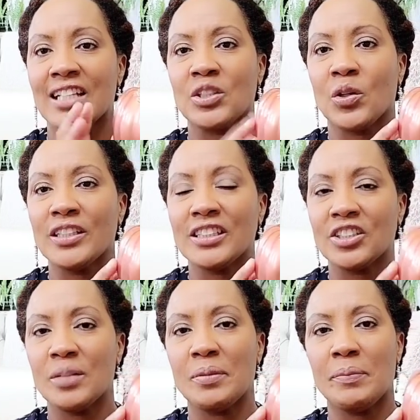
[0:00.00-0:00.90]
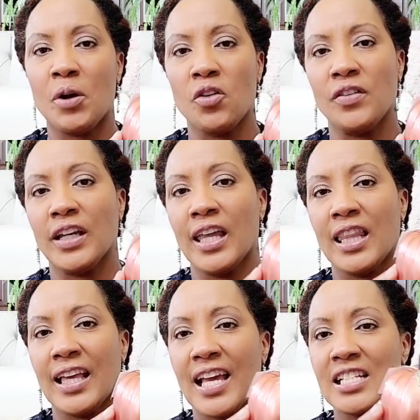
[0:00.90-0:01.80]
so this is going to be perfect in the
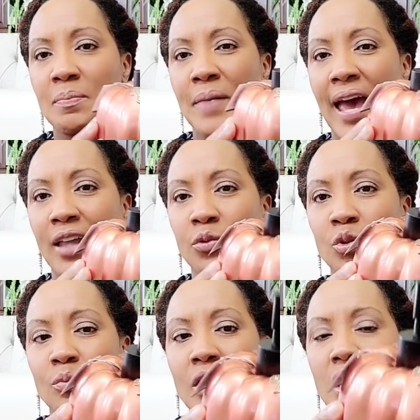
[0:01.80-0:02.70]
guest bathroom.